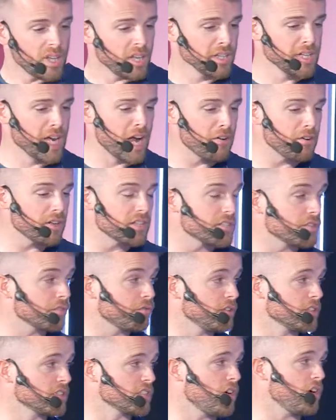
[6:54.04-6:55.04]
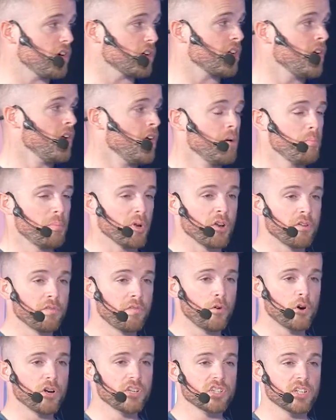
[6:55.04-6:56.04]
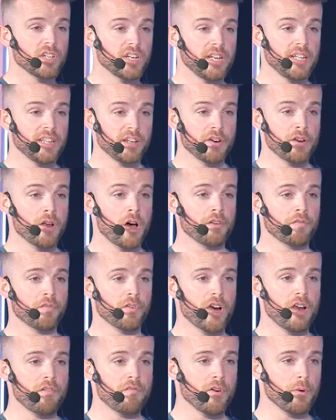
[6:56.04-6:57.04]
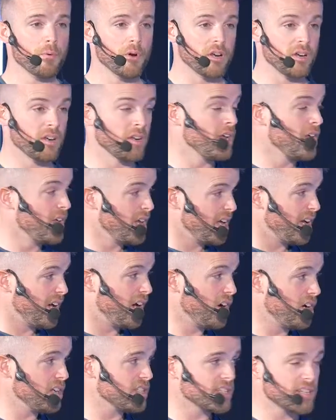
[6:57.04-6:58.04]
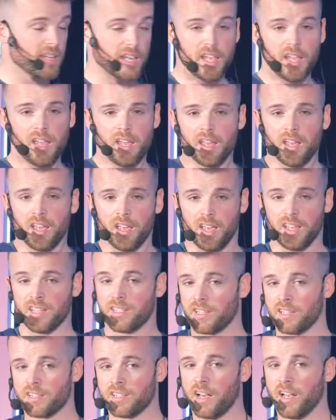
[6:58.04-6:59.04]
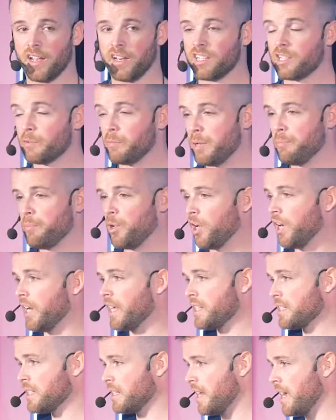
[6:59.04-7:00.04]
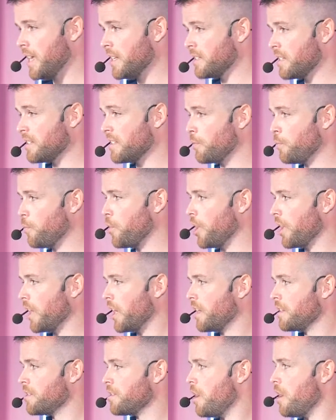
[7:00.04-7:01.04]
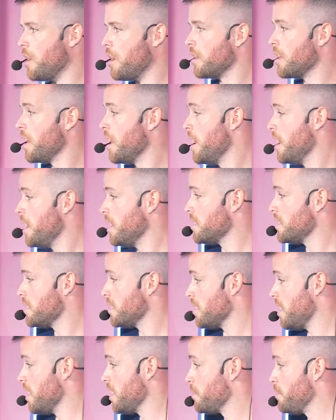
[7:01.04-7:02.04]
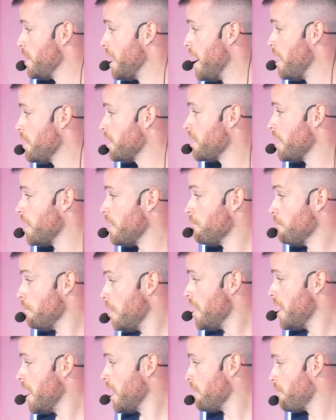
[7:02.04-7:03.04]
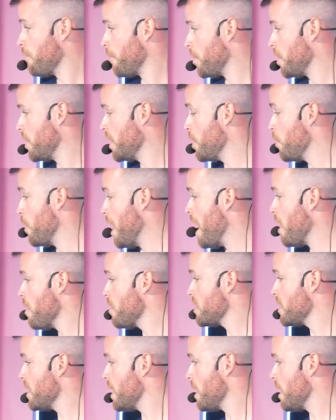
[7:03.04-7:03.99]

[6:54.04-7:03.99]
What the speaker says: characterful dog, but unfortunately they're not for everyone. A husky is designed to be pulling sleds. It's a working dog. It's designed to be out there running for hours and